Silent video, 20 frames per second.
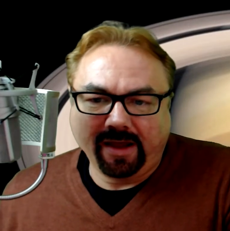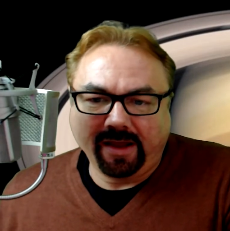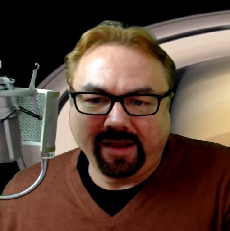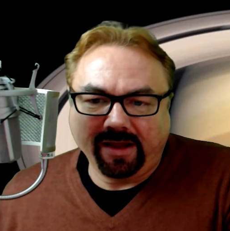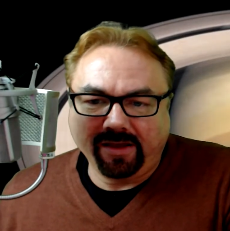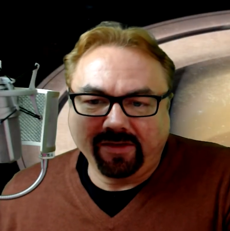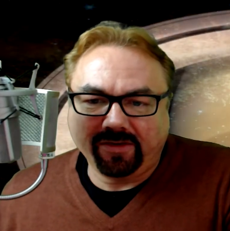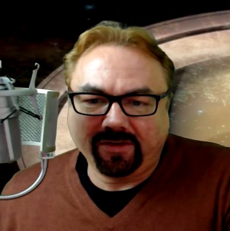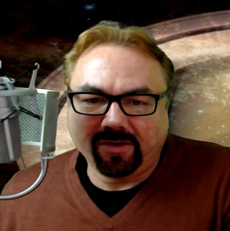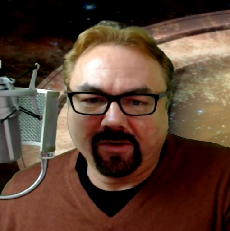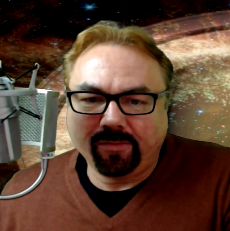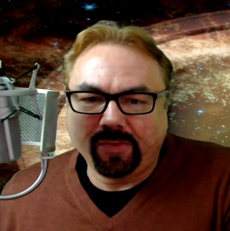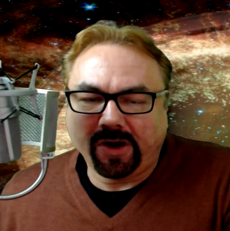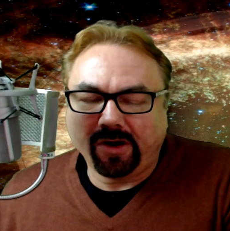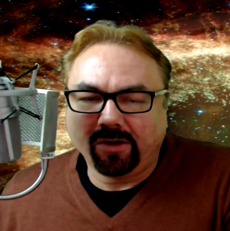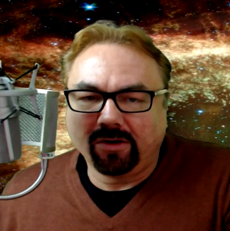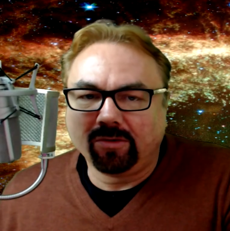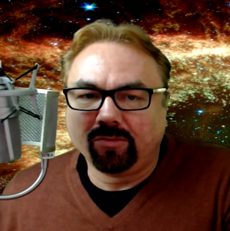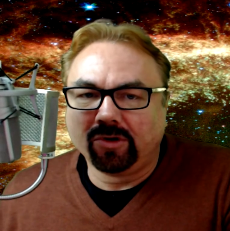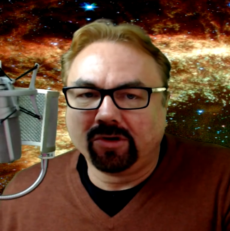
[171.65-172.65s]
is
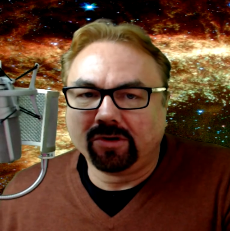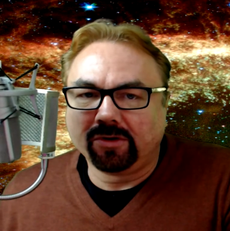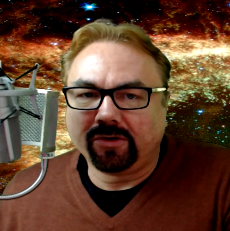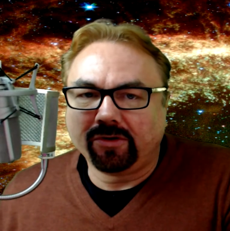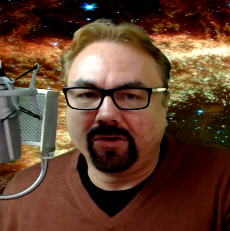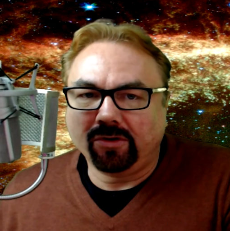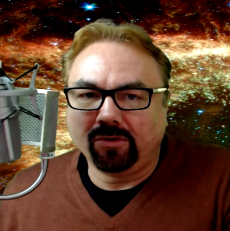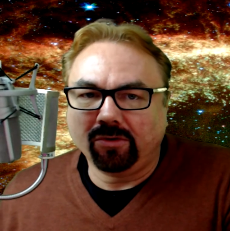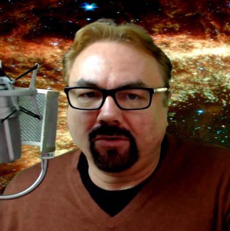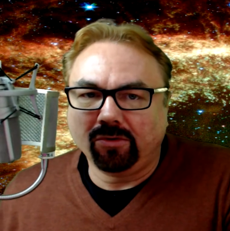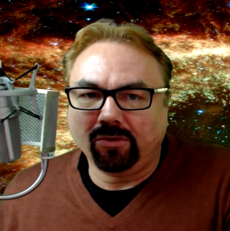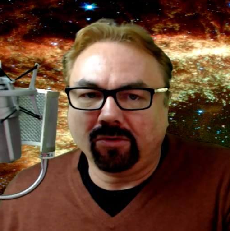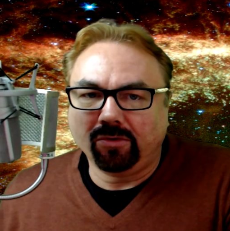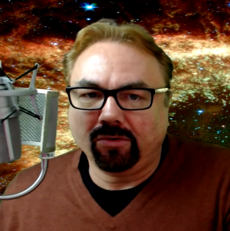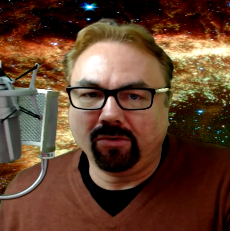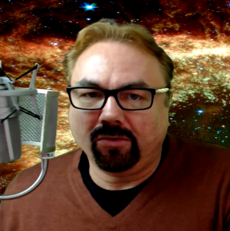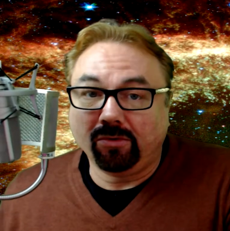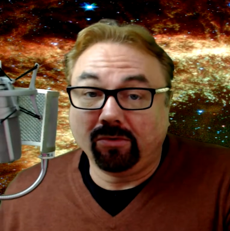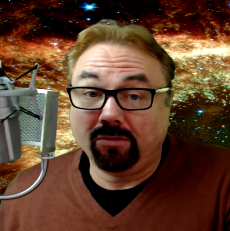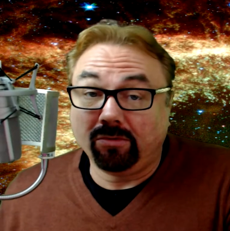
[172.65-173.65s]
comparable
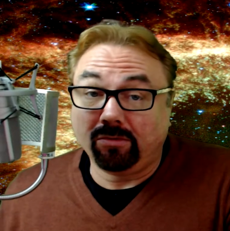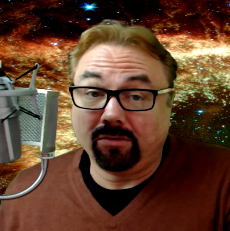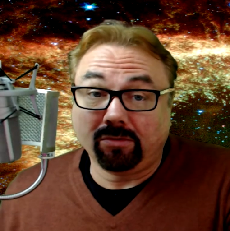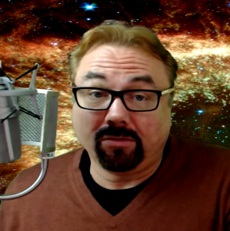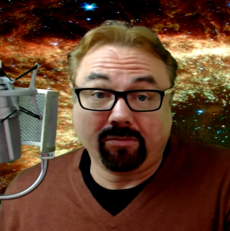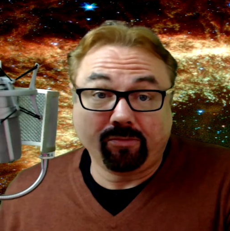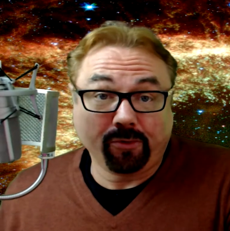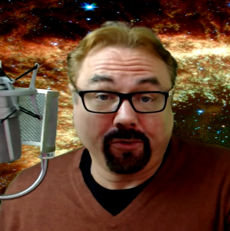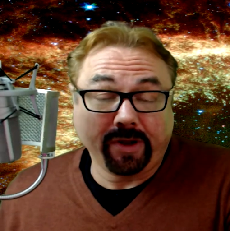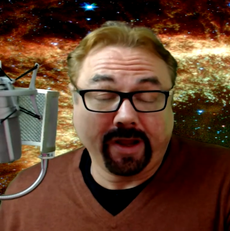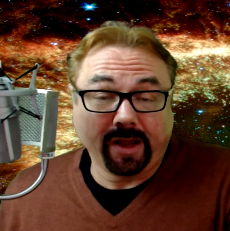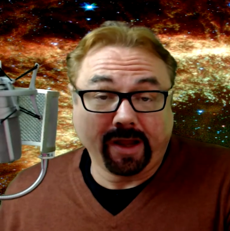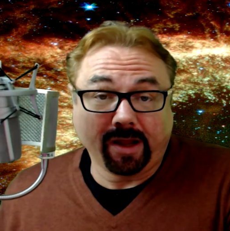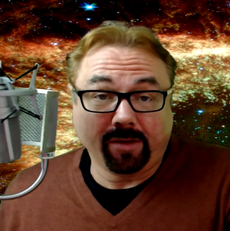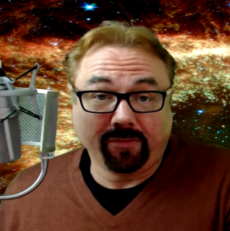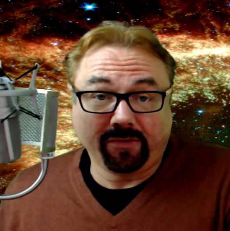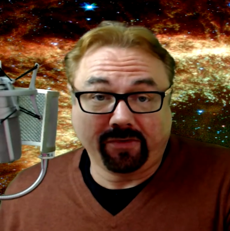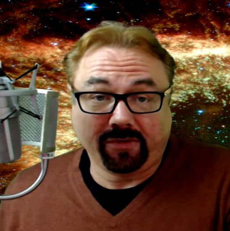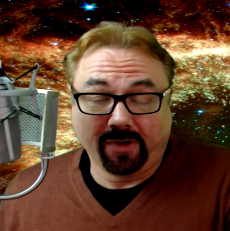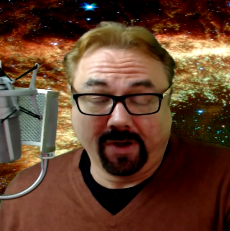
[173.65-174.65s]
to
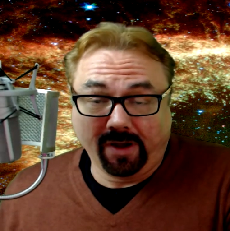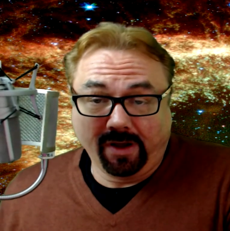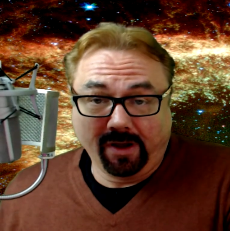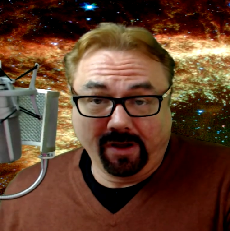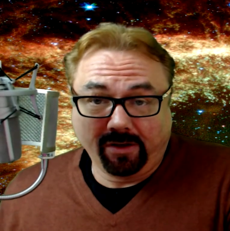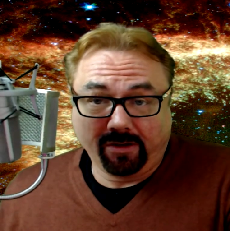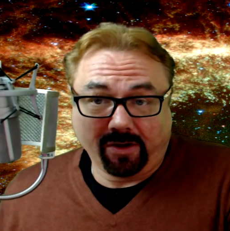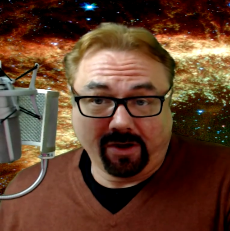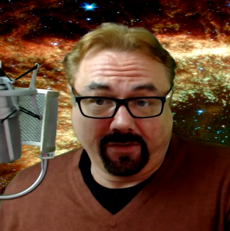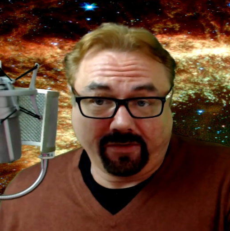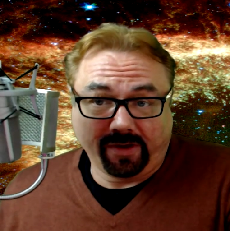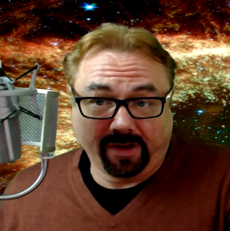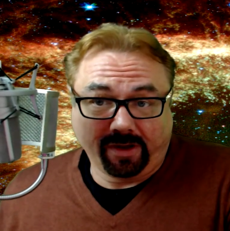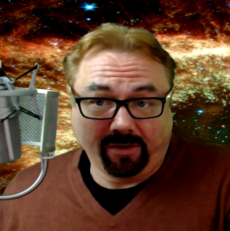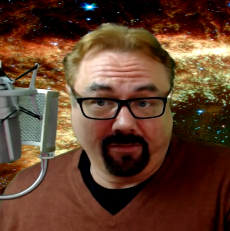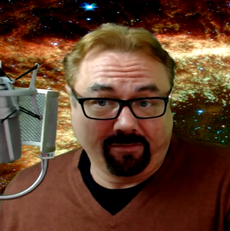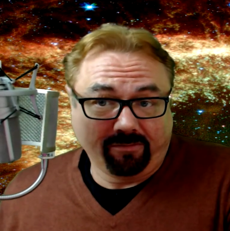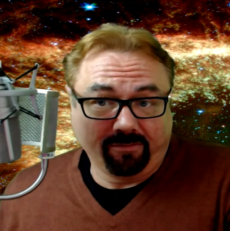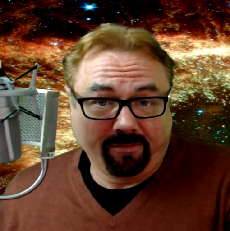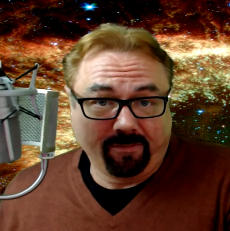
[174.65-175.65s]
preamps
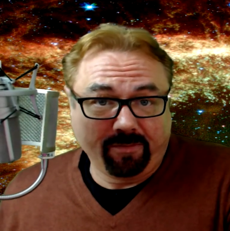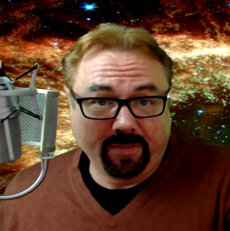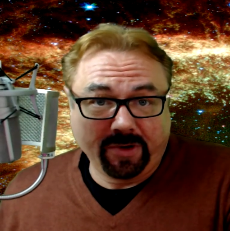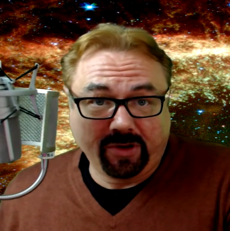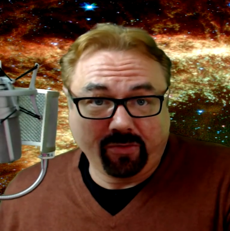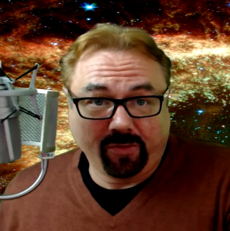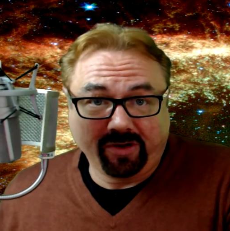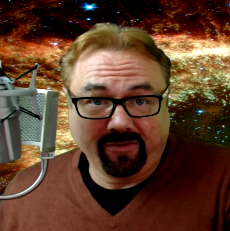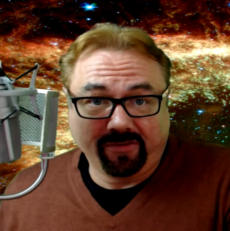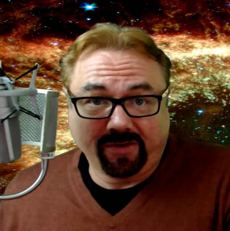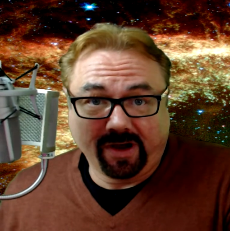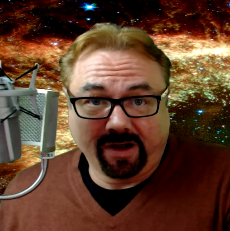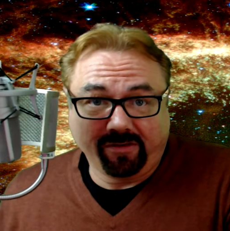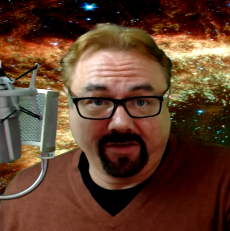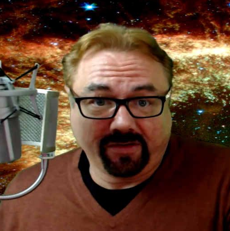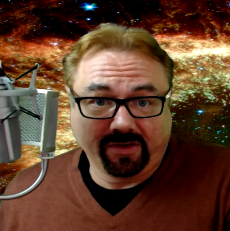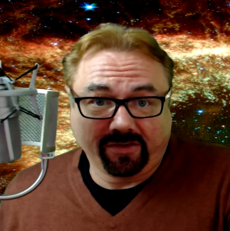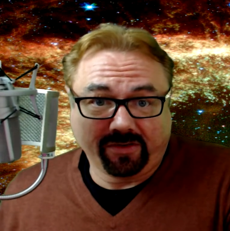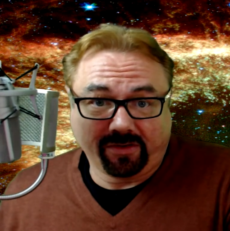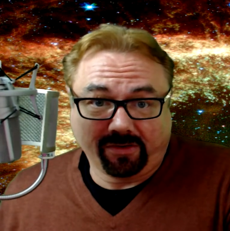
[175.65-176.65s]
costing between
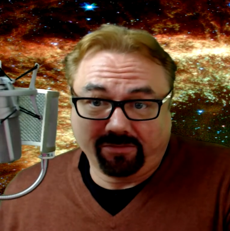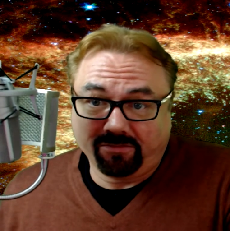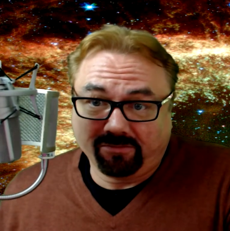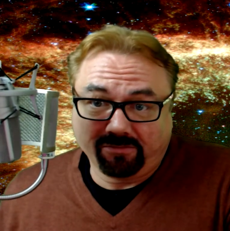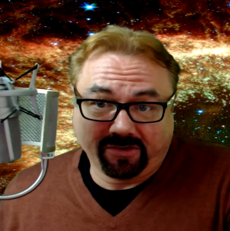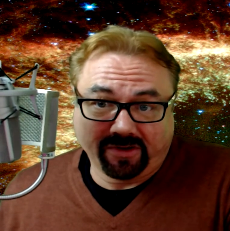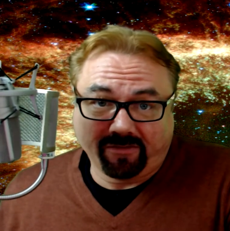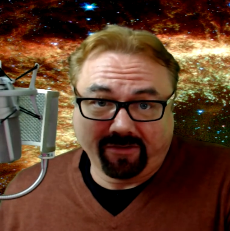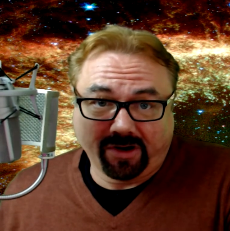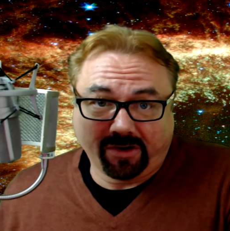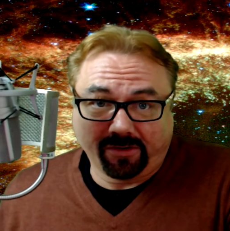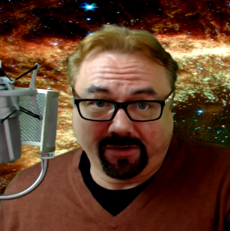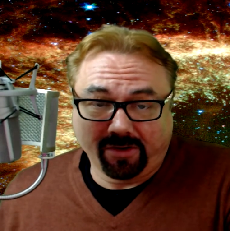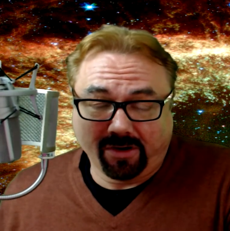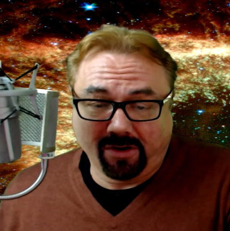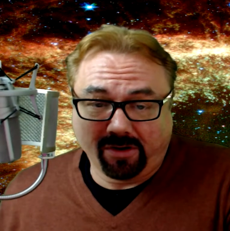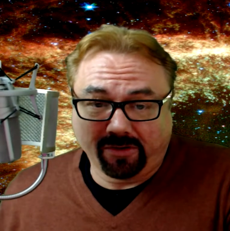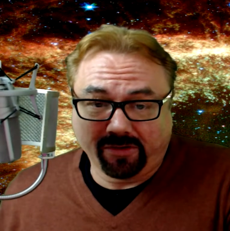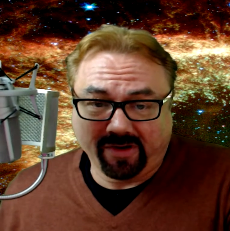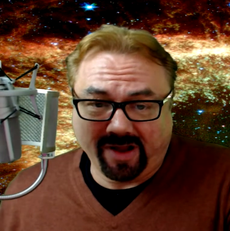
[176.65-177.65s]
$500 and
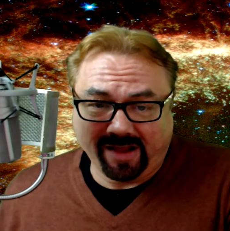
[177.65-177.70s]
$700,